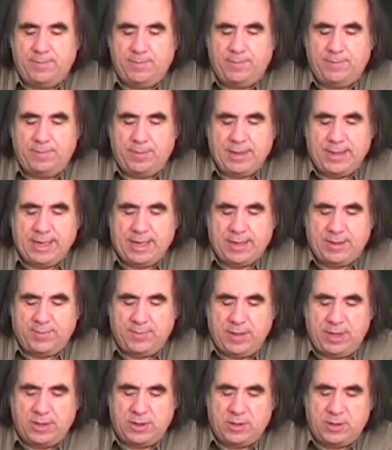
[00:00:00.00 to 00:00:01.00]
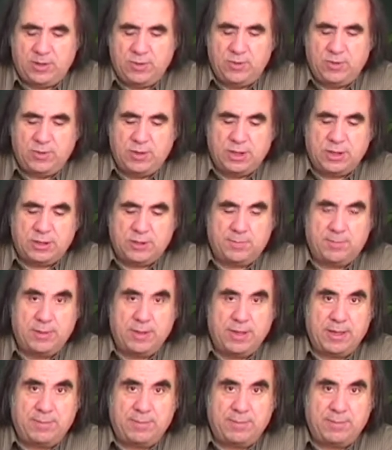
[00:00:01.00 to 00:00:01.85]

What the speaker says: black may do is play